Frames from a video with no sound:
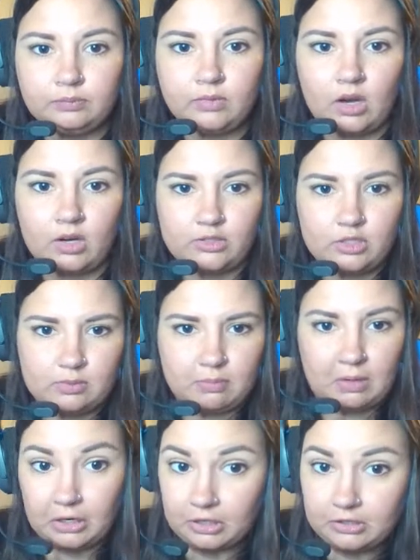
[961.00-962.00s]
Our
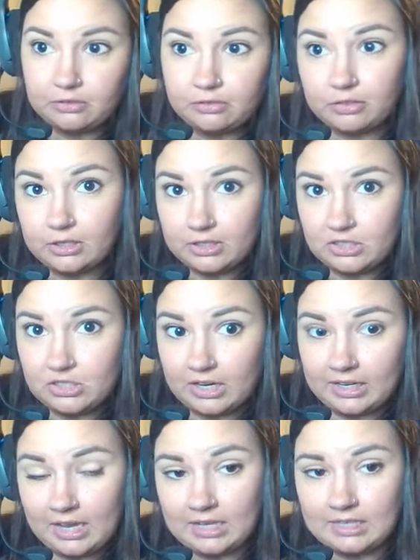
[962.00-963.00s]
smart fridge, I
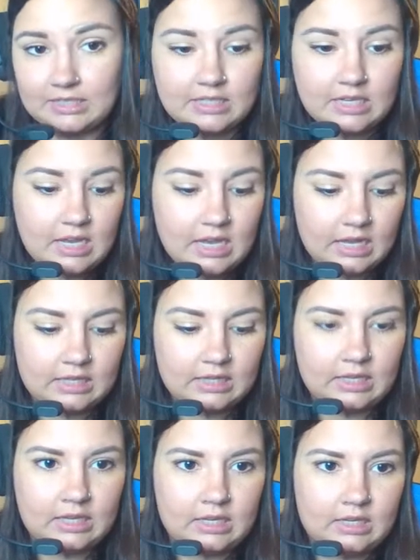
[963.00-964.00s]
guess, and
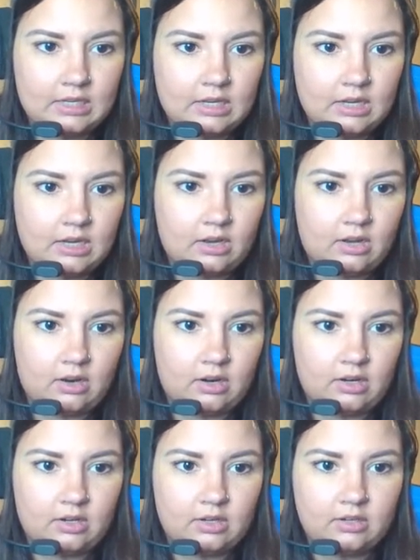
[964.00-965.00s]
then
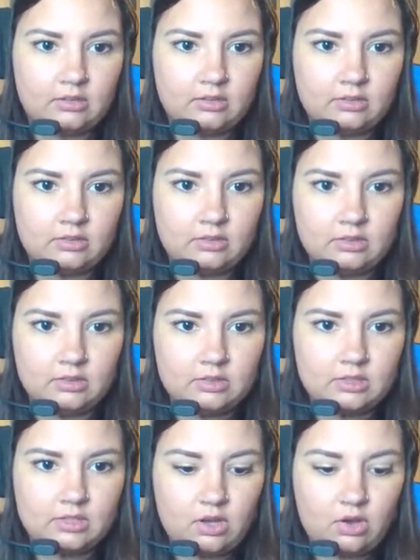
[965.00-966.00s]
our
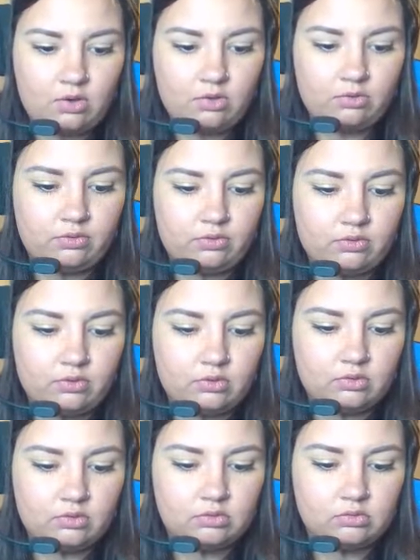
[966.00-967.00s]
stove.
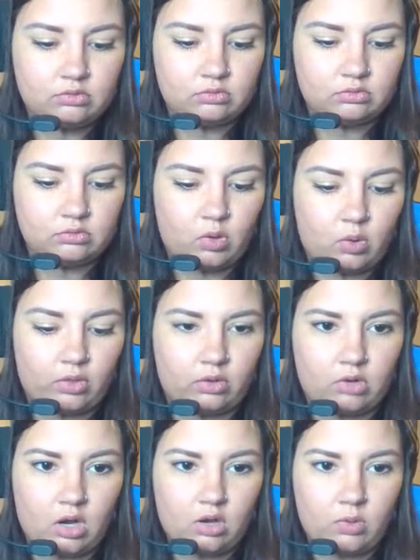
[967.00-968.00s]
Going the
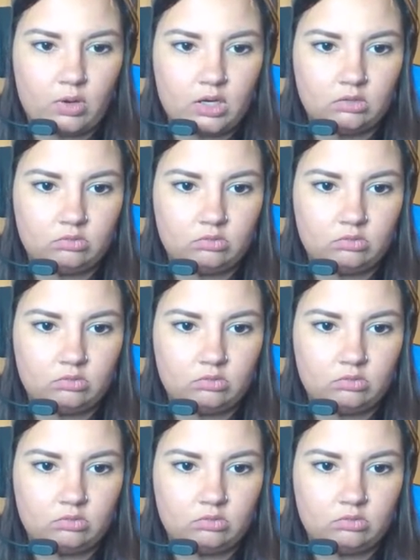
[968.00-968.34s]
wrong way.